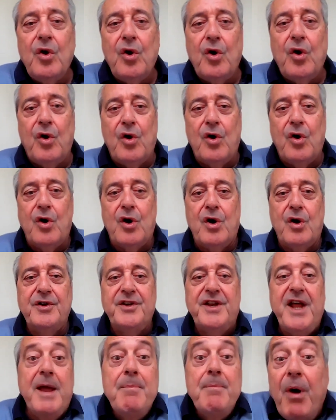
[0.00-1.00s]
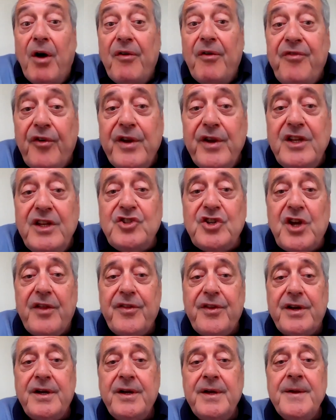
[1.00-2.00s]
or they buffer each
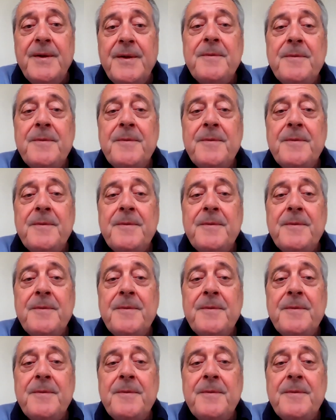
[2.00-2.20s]
other.